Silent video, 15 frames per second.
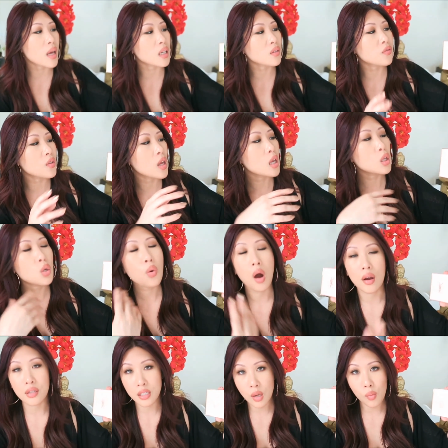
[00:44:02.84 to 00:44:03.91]
and if you
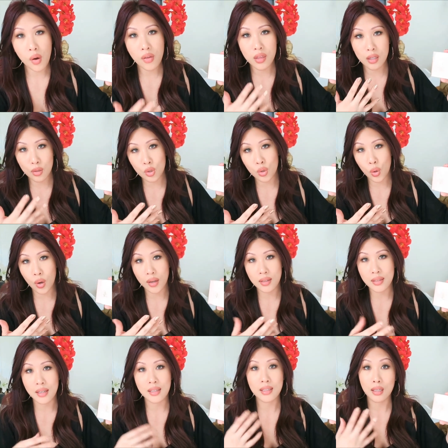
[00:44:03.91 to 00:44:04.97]
are someone that
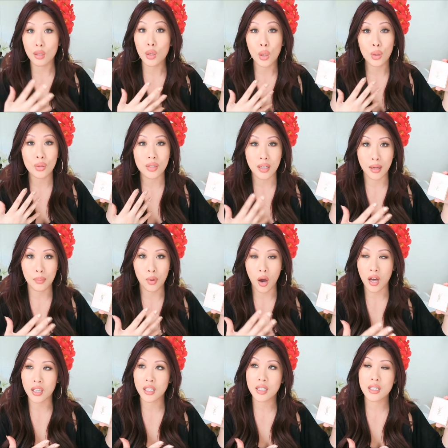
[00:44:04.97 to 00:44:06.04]
enjoys like silicone type
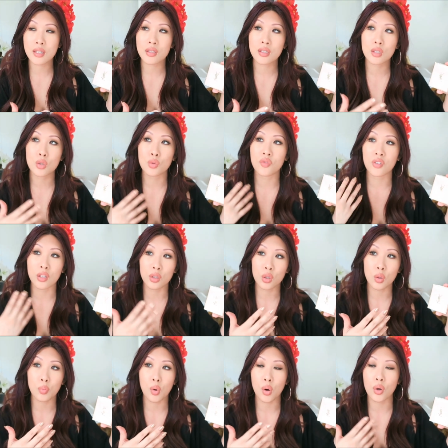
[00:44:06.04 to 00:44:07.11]
products to fill in
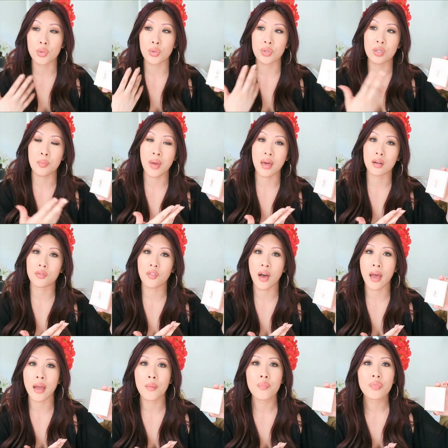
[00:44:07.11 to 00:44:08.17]
your pores or to
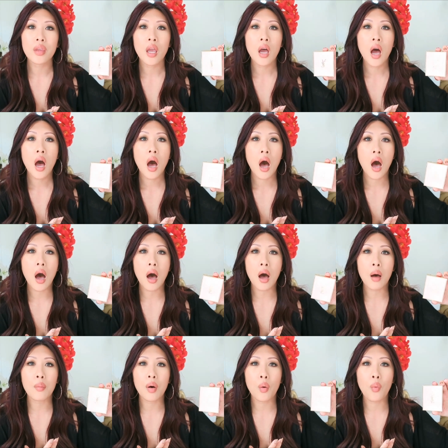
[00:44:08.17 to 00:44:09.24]
mattify,
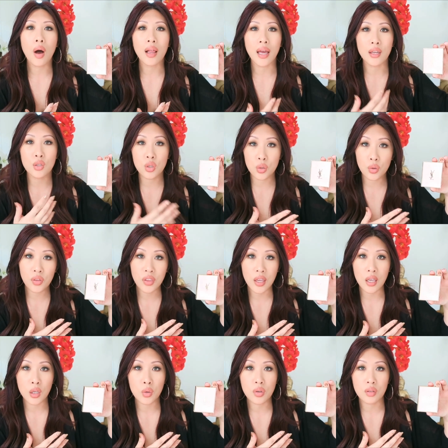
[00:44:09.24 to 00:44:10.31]
um, while I do
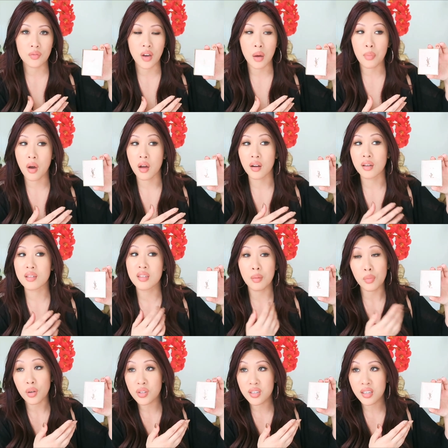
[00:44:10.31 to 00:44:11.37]
think you can find products
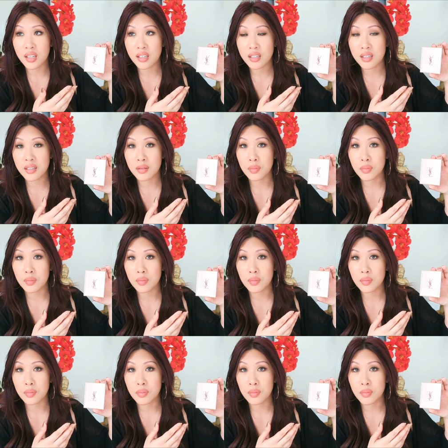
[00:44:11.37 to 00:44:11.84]
similar to this,